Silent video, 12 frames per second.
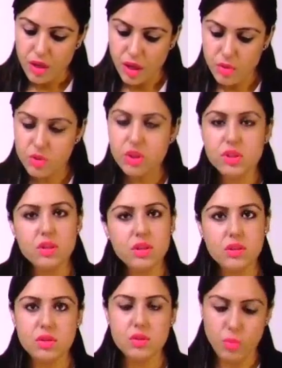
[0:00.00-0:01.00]
Now, this
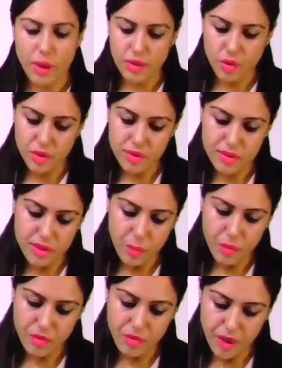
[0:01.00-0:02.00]
is one
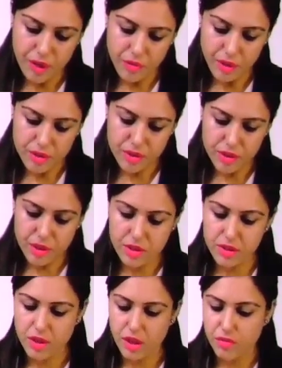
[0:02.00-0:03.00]
concept, fed, fasting
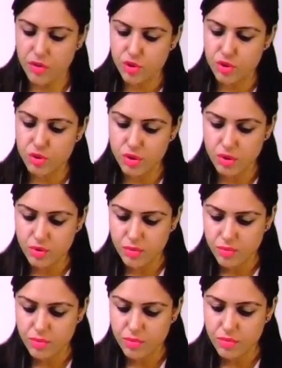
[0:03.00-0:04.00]
and starvation.
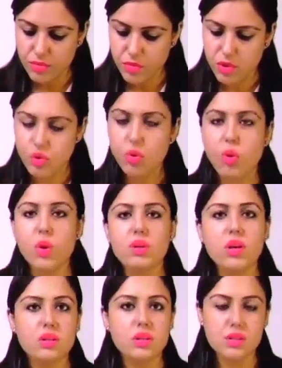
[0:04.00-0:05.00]
On
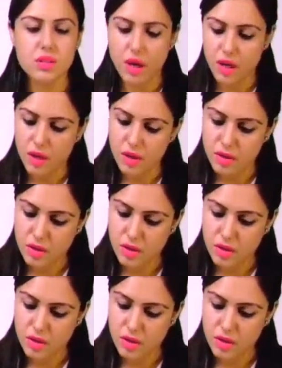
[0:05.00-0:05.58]
the other side,